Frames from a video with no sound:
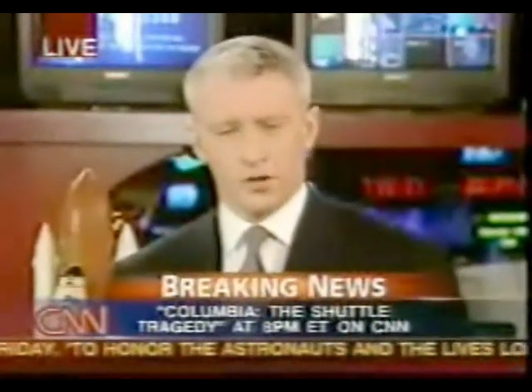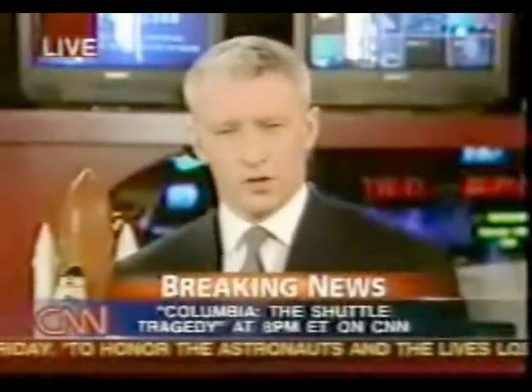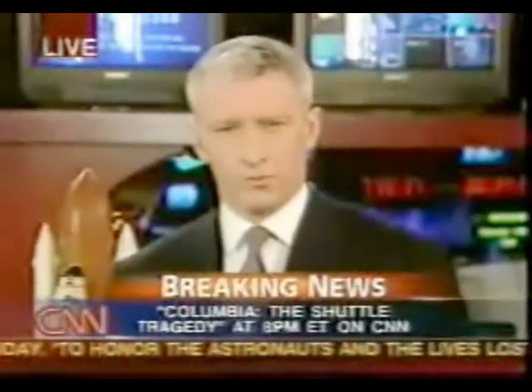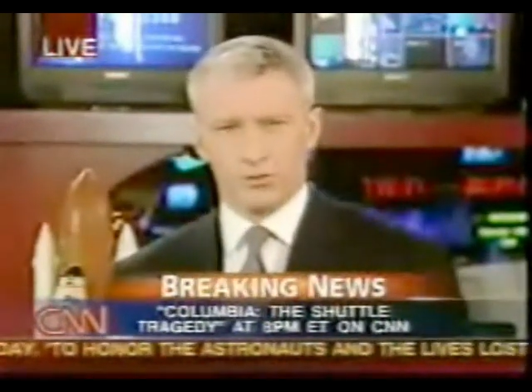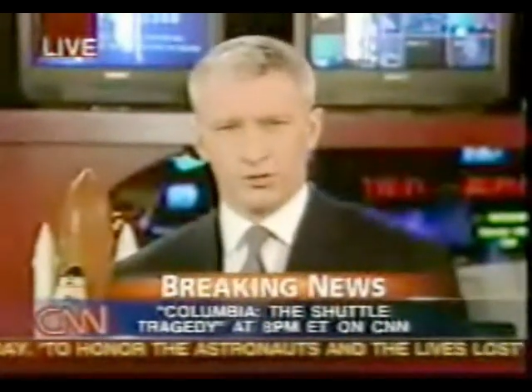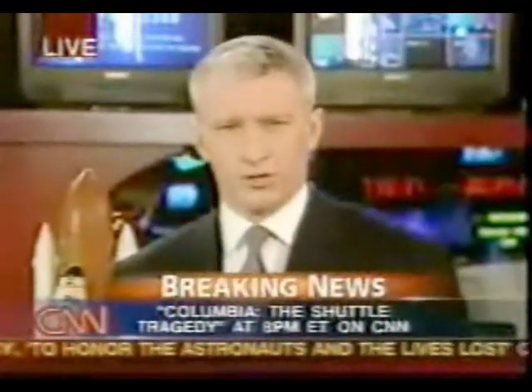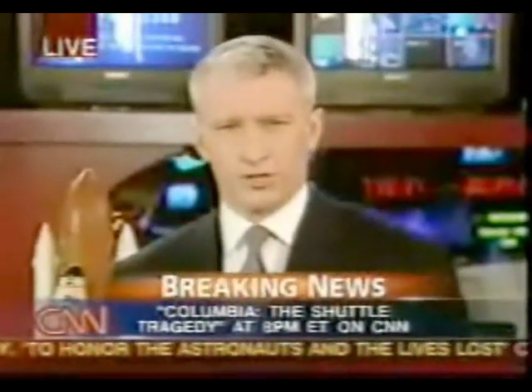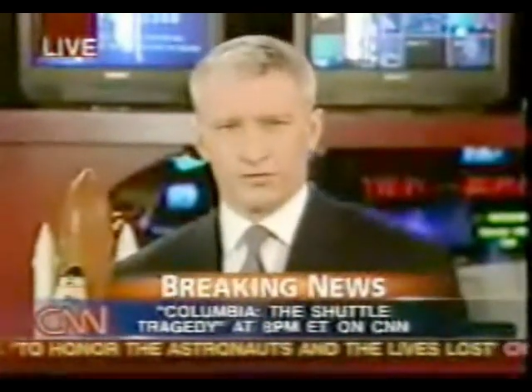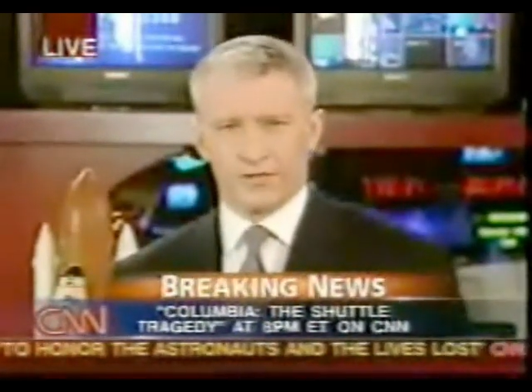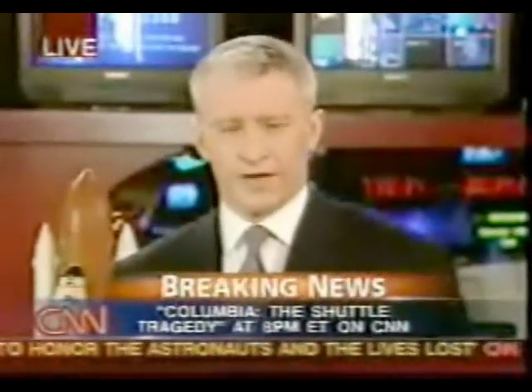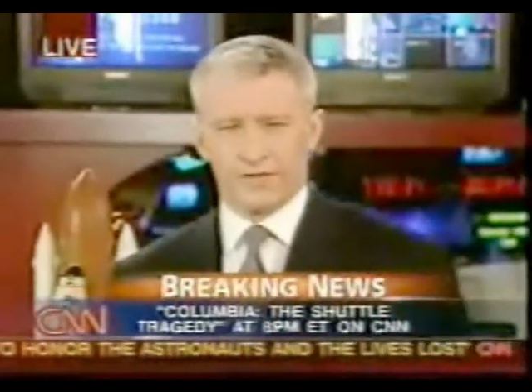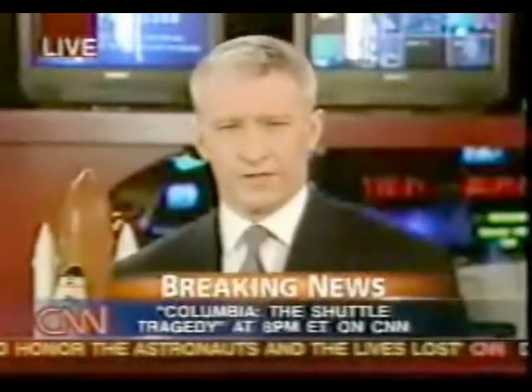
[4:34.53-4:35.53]
Hope you join us
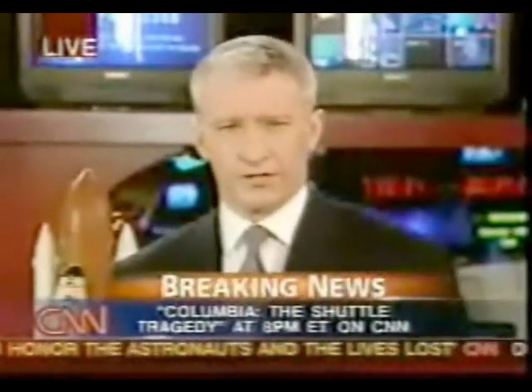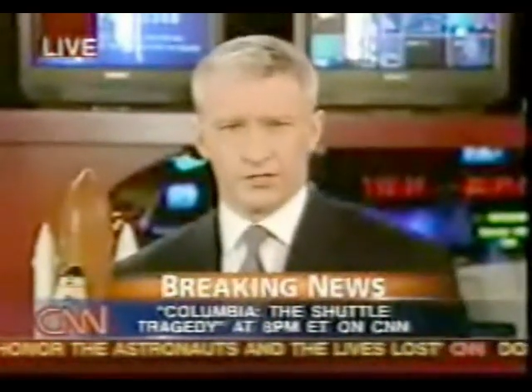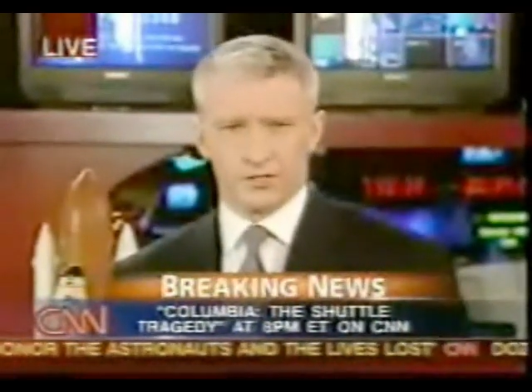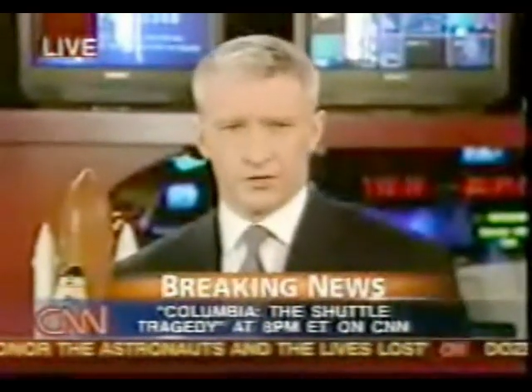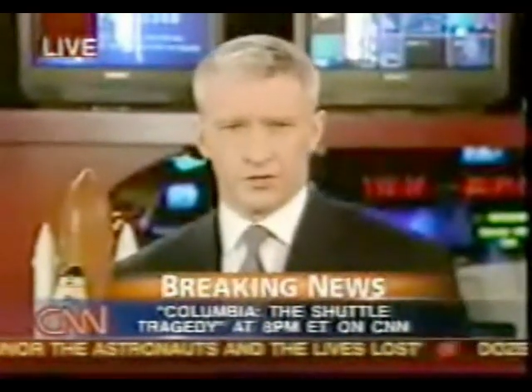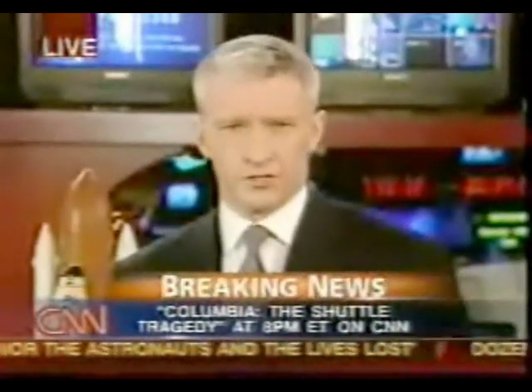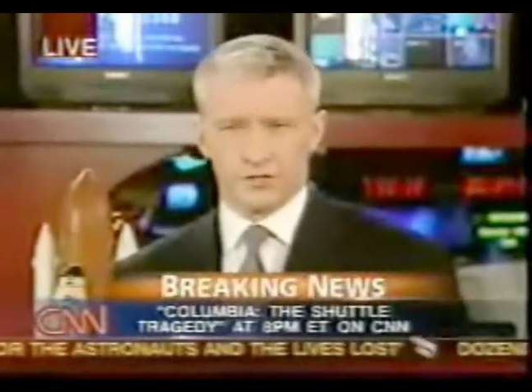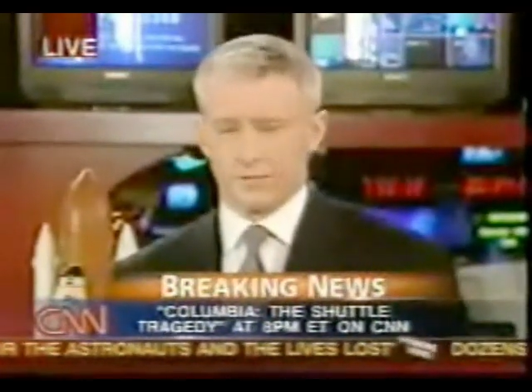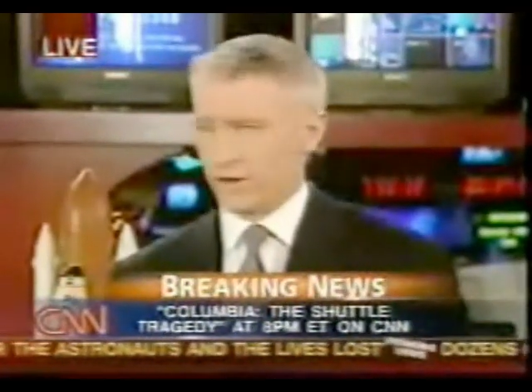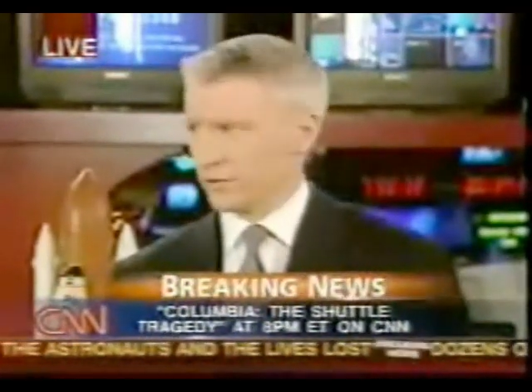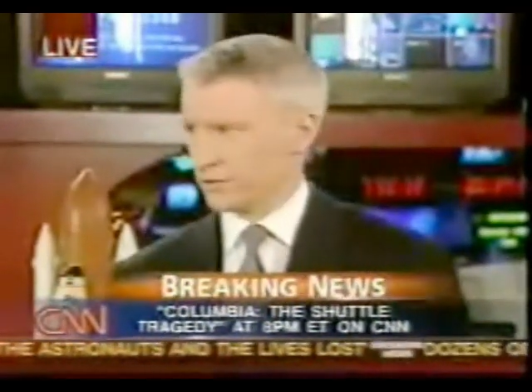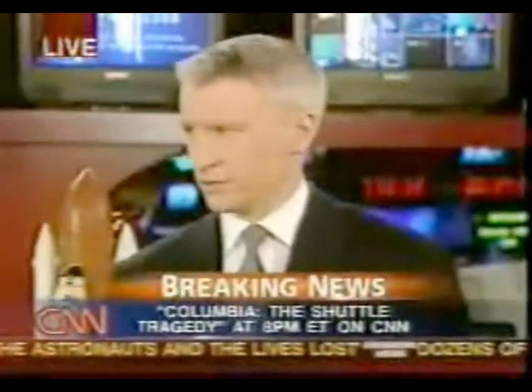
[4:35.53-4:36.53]
for that. That starts in
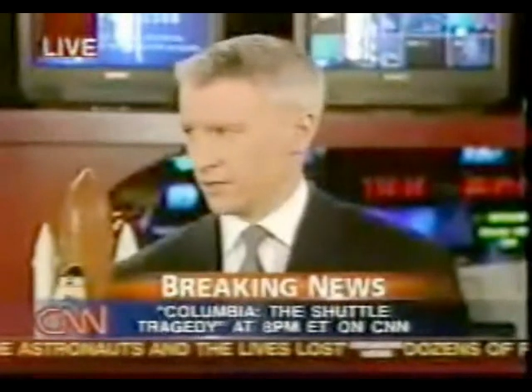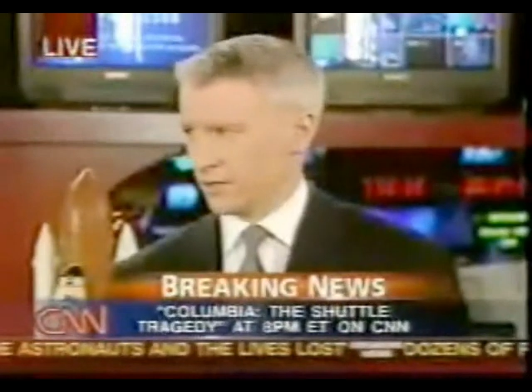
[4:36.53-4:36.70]
about